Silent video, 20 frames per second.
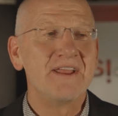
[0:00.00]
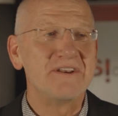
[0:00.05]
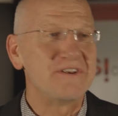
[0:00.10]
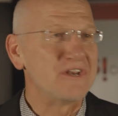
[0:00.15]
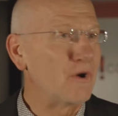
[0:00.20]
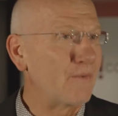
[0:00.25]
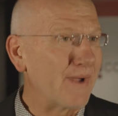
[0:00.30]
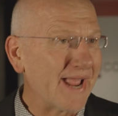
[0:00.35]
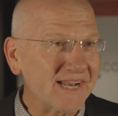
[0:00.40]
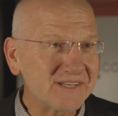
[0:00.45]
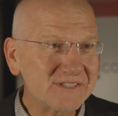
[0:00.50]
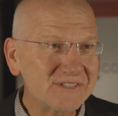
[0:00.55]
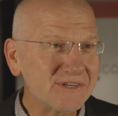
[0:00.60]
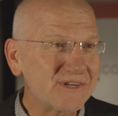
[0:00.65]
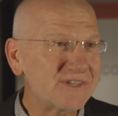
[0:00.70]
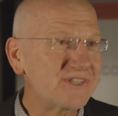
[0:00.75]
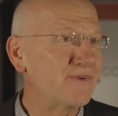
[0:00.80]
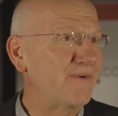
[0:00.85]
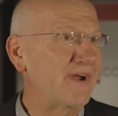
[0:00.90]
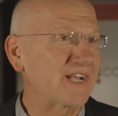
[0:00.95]
No
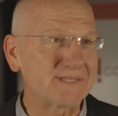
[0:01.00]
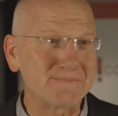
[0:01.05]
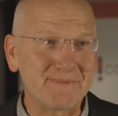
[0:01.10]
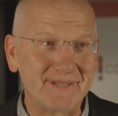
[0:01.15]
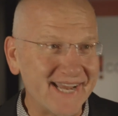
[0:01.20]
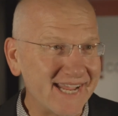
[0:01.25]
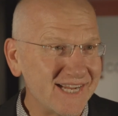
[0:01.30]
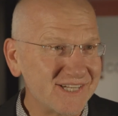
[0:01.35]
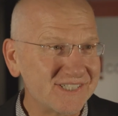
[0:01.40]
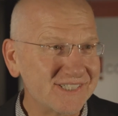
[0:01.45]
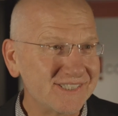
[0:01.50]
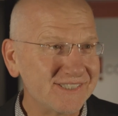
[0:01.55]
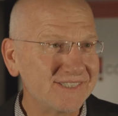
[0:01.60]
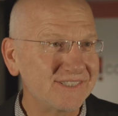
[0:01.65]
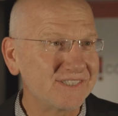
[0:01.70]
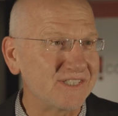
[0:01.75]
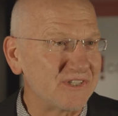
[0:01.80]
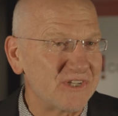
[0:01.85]
answers, no explanations.